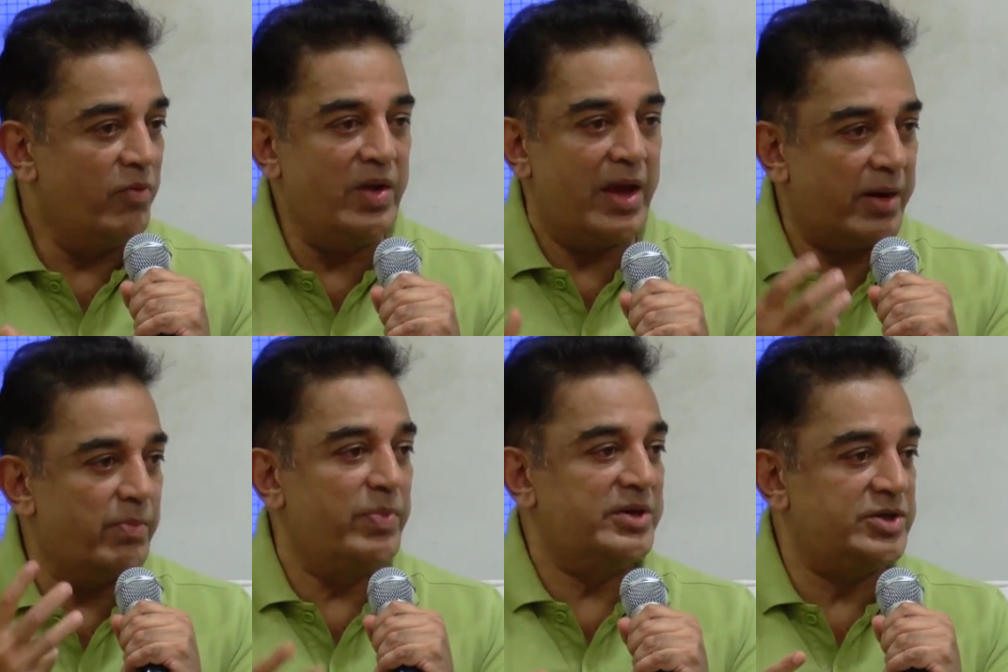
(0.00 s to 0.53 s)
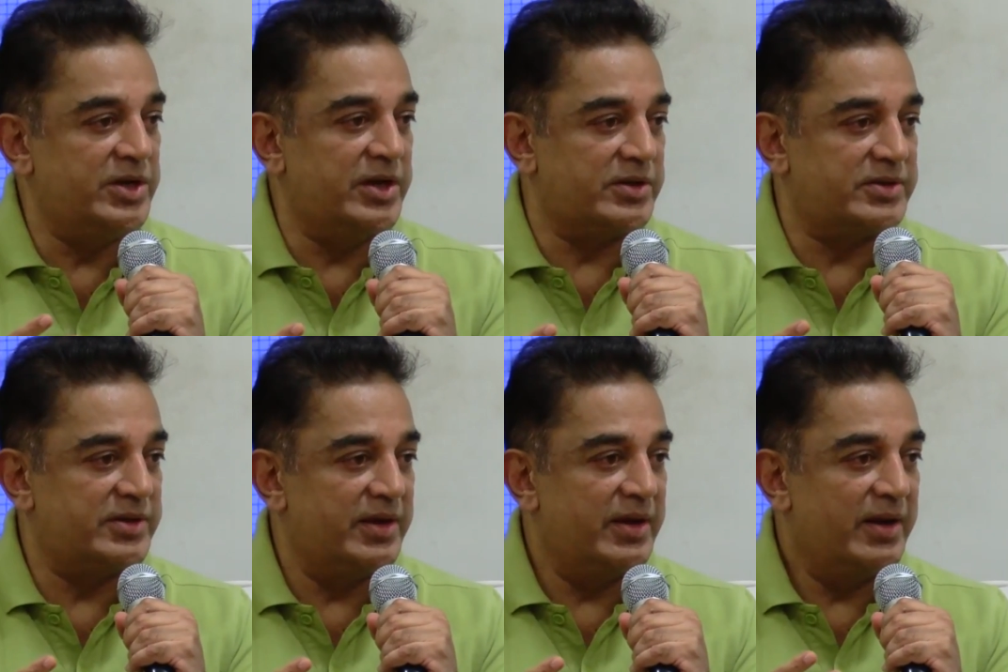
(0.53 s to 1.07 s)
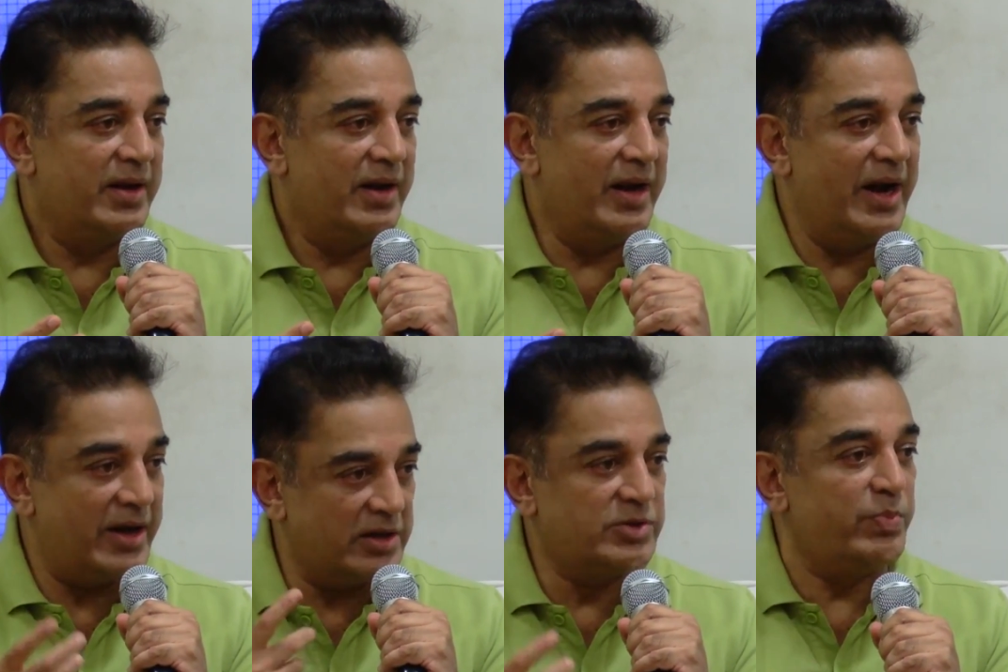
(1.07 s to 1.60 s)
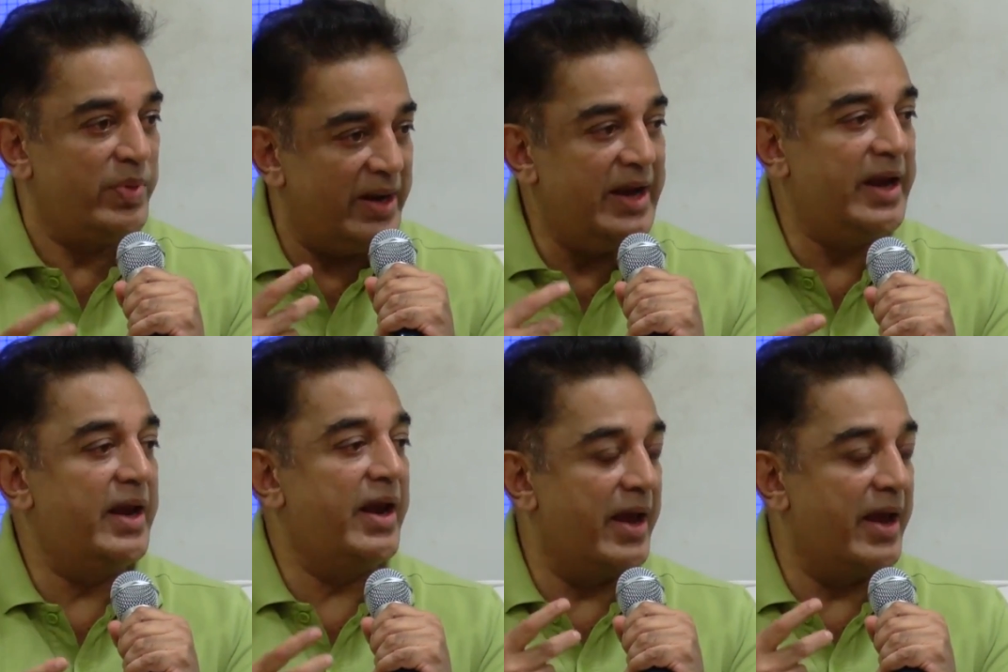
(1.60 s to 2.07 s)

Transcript: We are a business. Let us be